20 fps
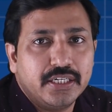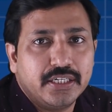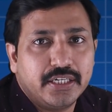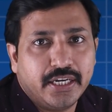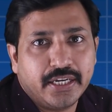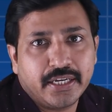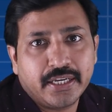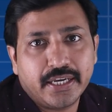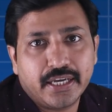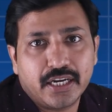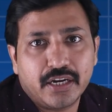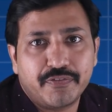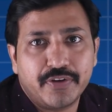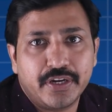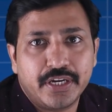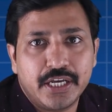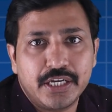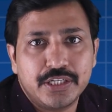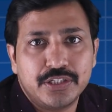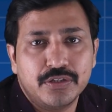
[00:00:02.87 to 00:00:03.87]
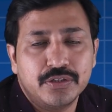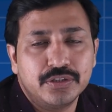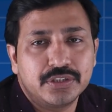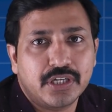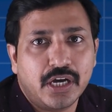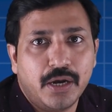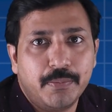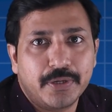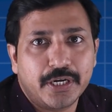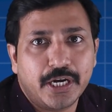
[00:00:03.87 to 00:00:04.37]
taking care of
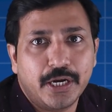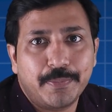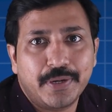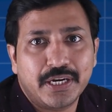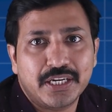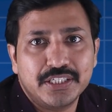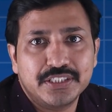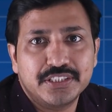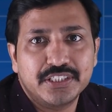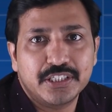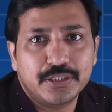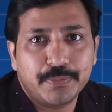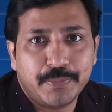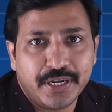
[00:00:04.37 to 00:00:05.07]
NICUs, complicated pregnancies,